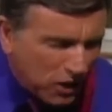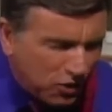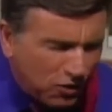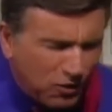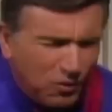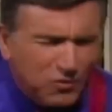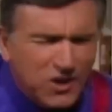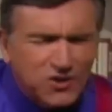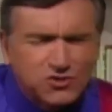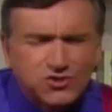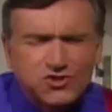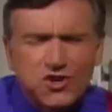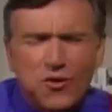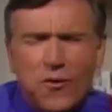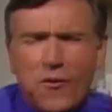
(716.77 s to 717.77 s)
Oh,
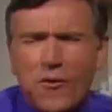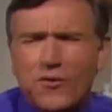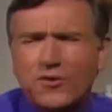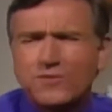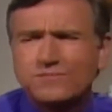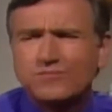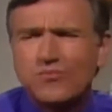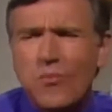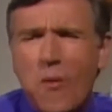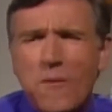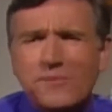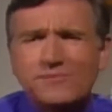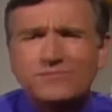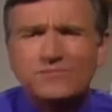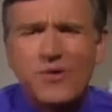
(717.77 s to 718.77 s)
that's so
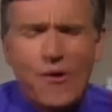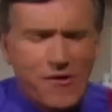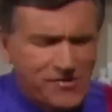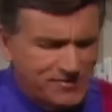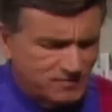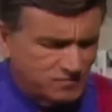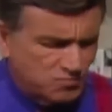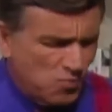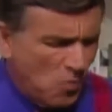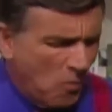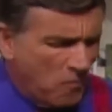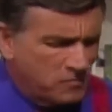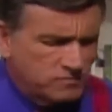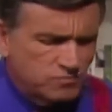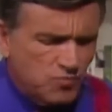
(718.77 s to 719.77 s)
good.
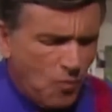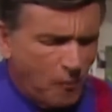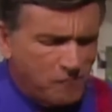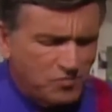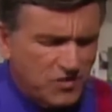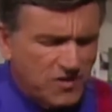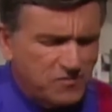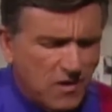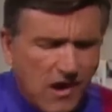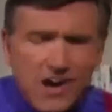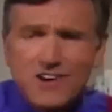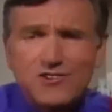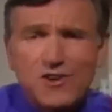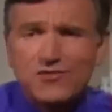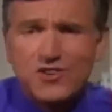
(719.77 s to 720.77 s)
Yep,
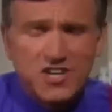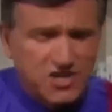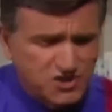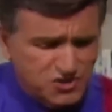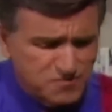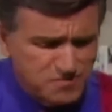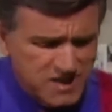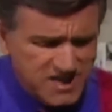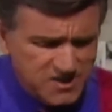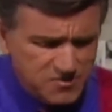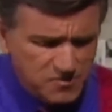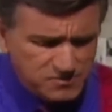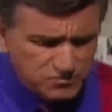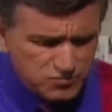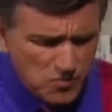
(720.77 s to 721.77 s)
I don't think it's
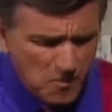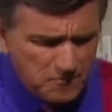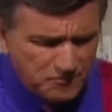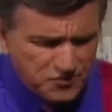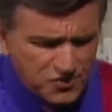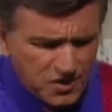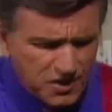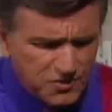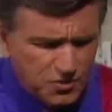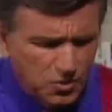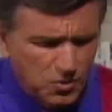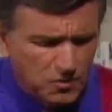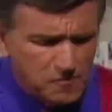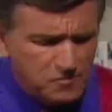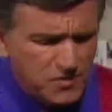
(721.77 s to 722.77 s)
mean at
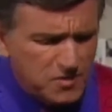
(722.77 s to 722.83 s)
all.